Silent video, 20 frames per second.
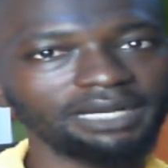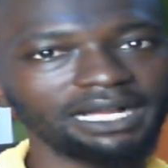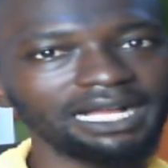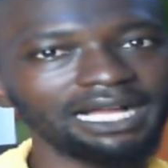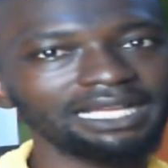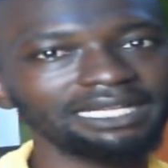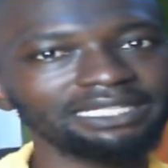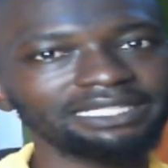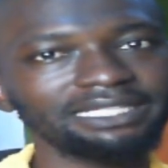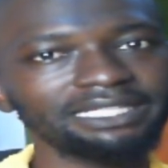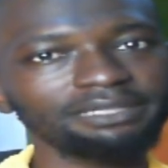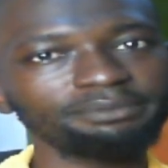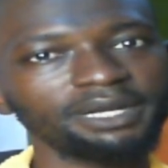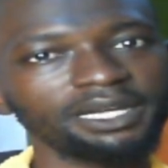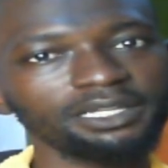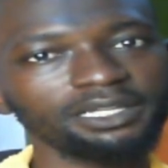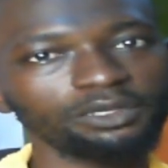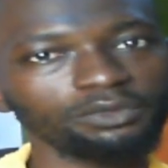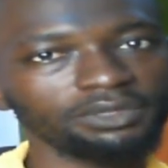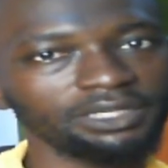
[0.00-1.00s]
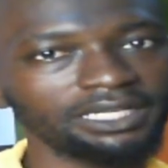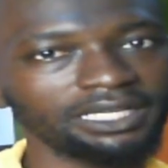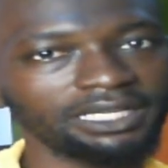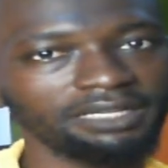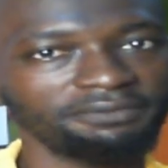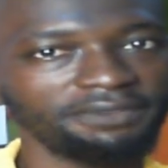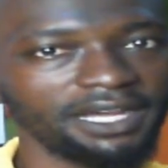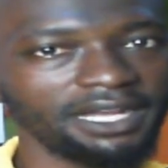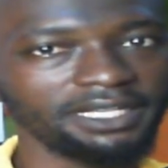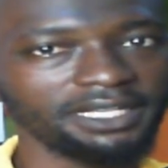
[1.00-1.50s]
Adebayo with the
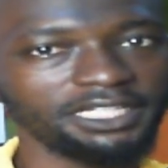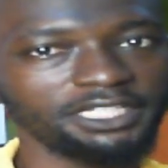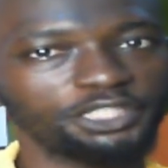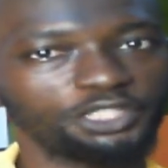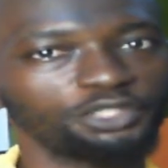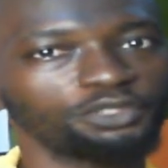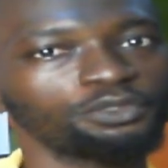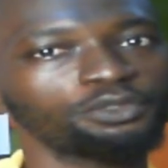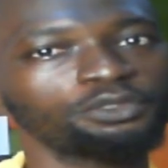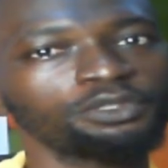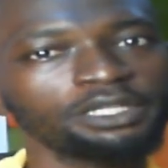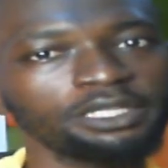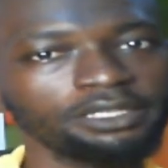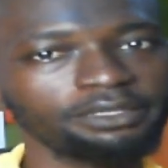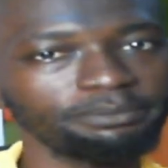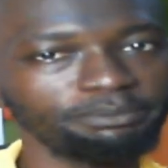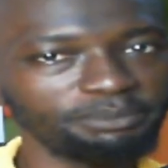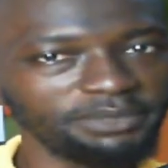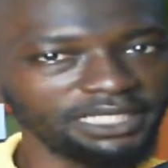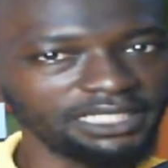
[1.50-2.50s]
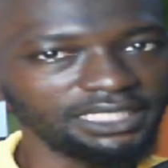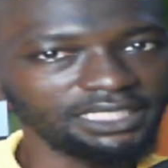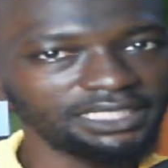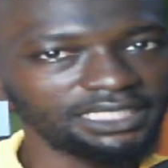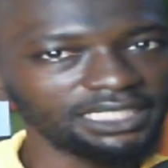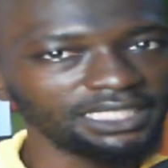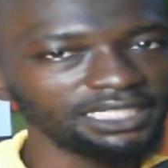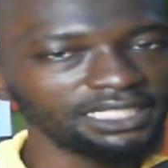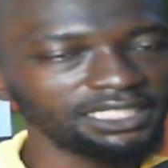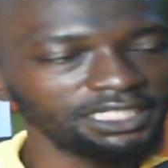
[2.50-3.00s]
Carnival Radio
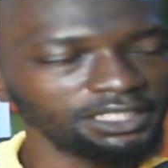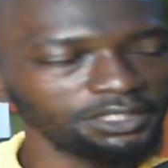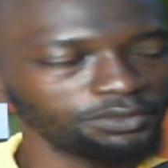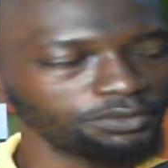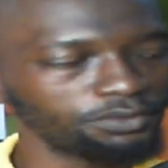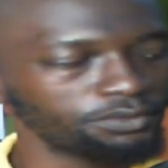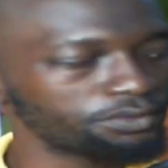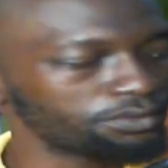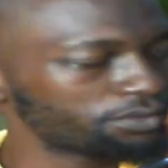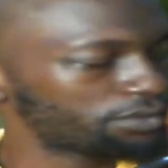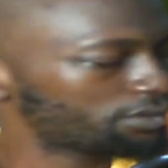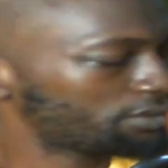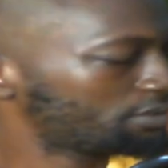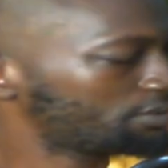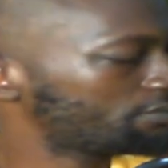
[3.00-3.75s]
Media News.